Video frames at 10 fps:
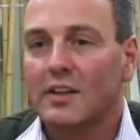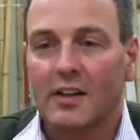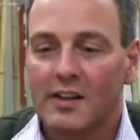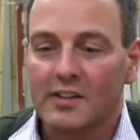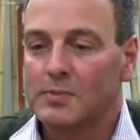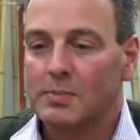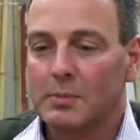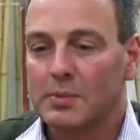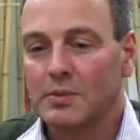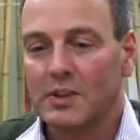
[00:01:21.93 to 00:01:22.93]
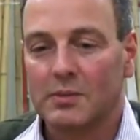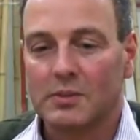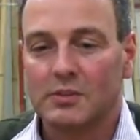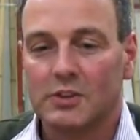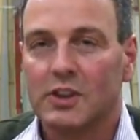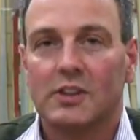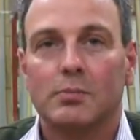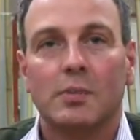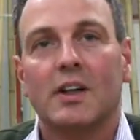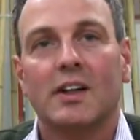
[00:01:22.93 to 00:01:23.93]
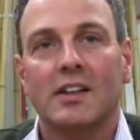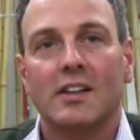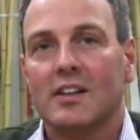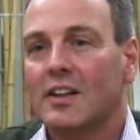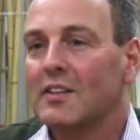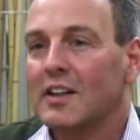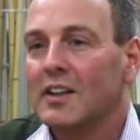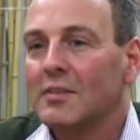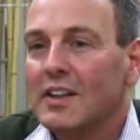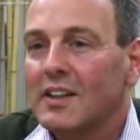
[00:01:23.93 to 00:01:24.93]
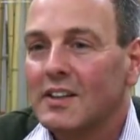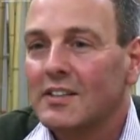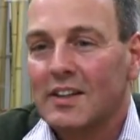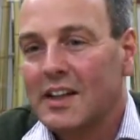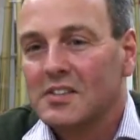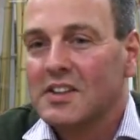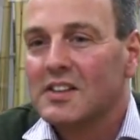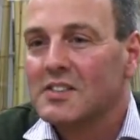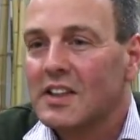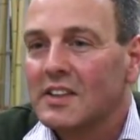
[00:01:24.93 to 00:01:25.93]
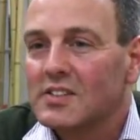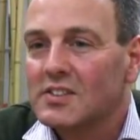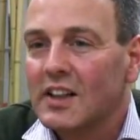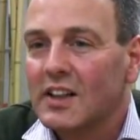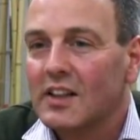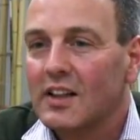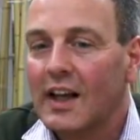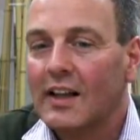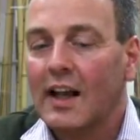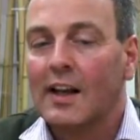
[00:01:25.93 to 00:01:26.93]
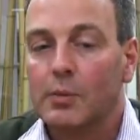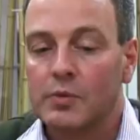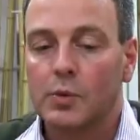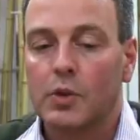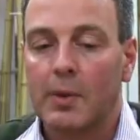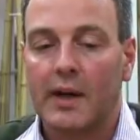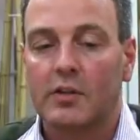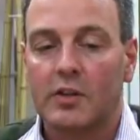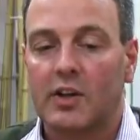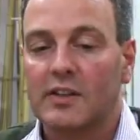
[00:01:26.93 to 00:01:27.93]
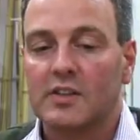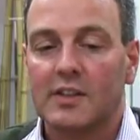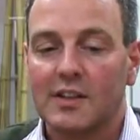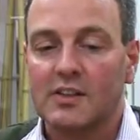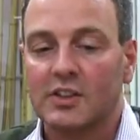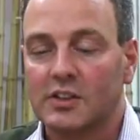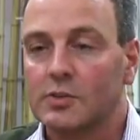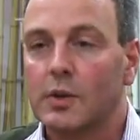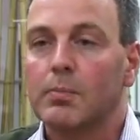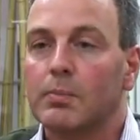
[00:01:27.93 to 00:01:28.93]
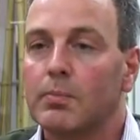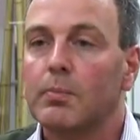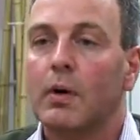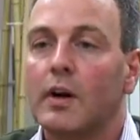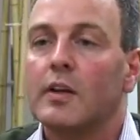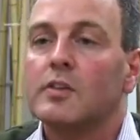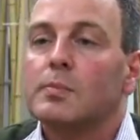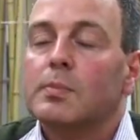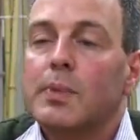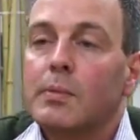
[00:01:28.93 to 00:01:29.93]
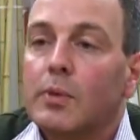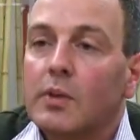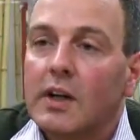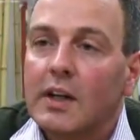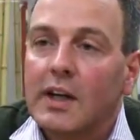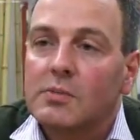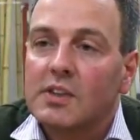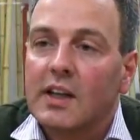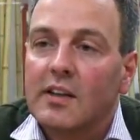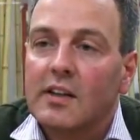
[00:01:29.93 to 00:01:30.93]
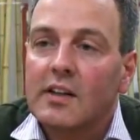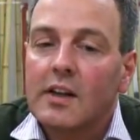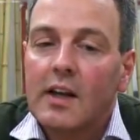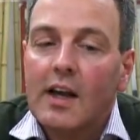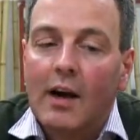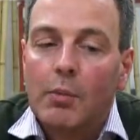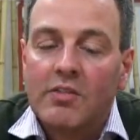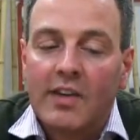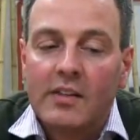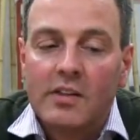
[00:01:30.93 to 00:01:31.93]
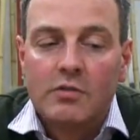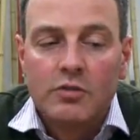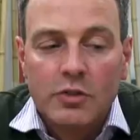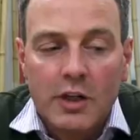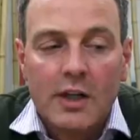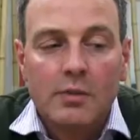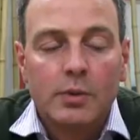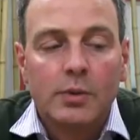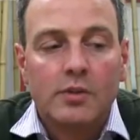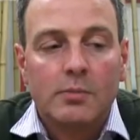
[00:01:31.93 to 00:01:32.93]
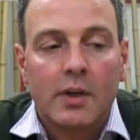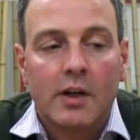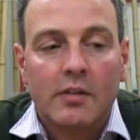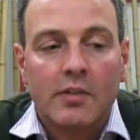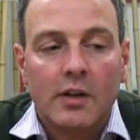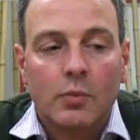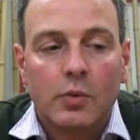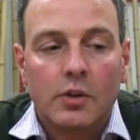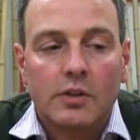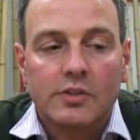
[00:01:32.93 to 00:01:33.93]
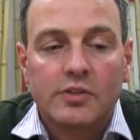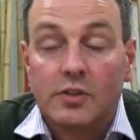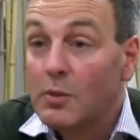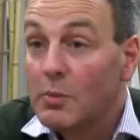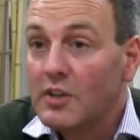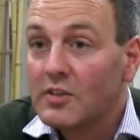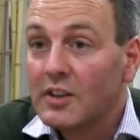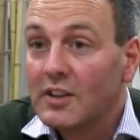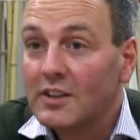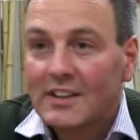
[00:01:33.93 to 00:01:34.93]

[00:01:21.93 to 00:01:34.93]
And unless people come and try and buy, then there ain't going to be any sellers there to sell. And it was all about creating the conditions whereby those people kind of came together. And we found a really important part of it was community.